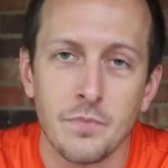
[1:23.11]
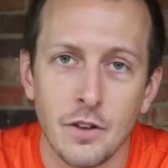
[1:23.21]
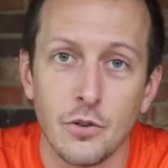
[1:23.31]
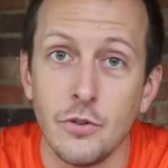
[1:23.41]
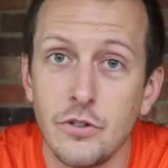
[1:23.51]

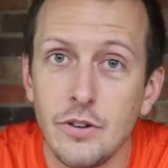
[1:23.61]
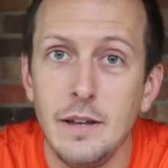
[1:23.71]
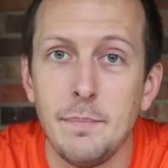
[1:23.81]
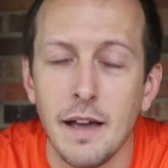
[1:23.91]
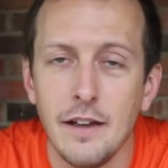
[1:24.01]
So
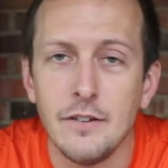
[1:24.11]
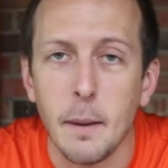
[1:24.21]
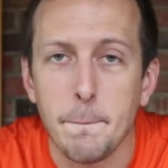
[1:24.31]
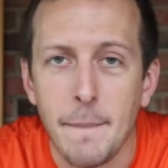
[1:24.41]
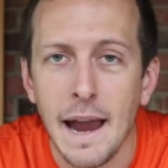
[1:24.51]
sleep
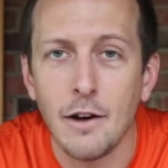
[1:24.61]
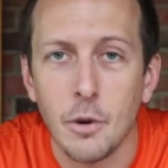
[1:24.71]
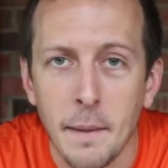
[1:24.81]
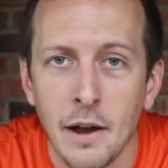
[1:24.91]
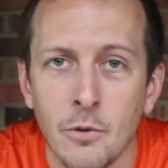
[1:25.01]
is
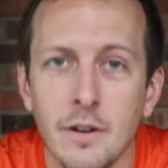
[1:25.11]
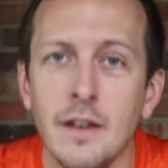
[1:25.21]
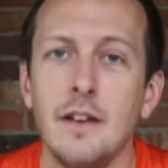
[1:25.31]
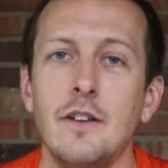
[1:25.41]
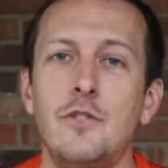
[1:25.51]
paramount
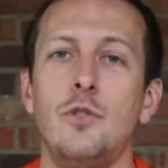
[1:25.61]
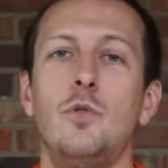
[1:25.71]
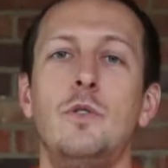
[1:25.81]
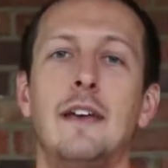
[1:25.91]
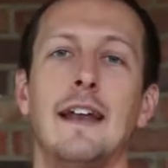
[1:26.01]

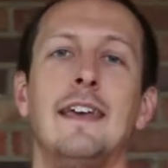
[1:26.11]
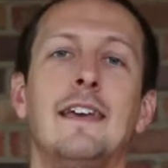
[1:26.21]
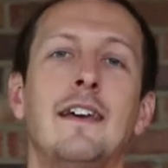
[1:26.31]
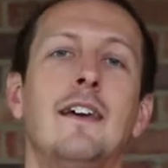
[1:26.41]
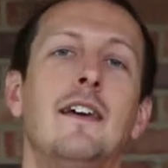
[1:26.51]
to getting